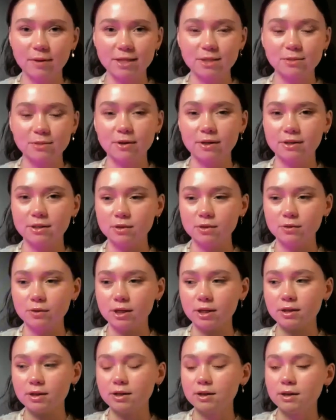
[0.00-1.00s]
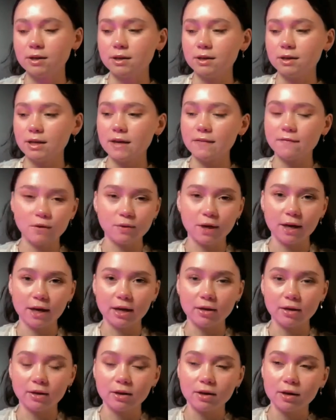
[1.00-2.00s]
the best way to do it if you
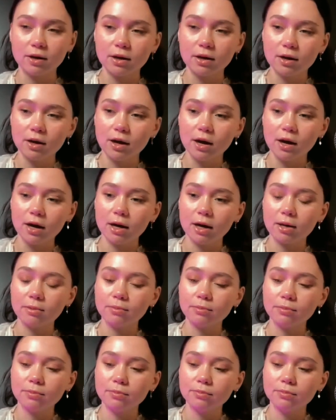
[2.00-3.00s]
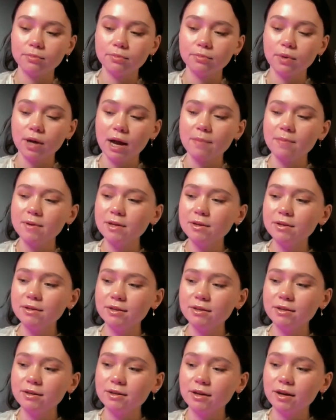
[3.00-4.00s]
can. I
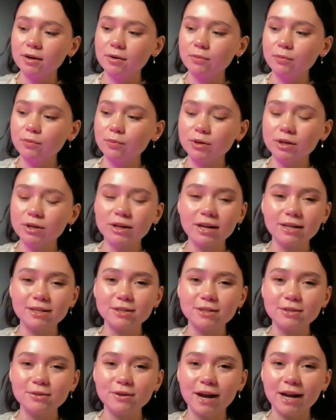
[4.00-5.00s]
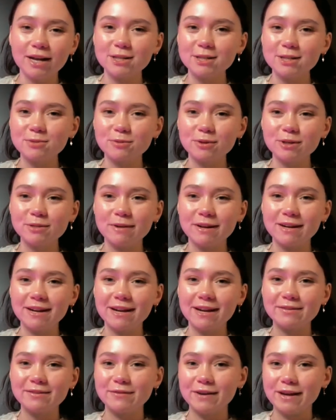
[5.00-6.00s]
mean, what did I do? I just worked my
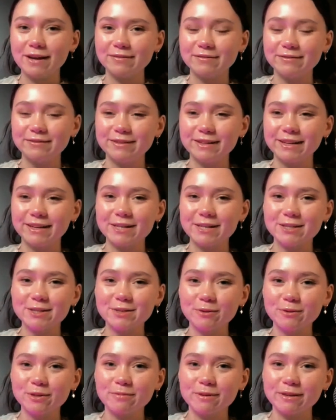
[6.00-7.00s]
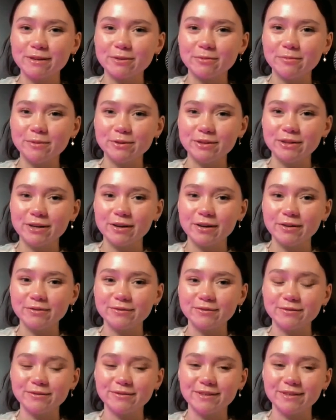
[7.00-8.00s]
9 to 5. Like I just worked my little booty
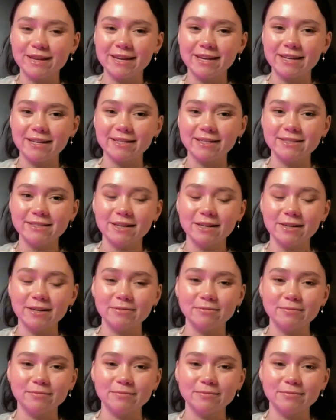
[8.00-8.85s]
off. And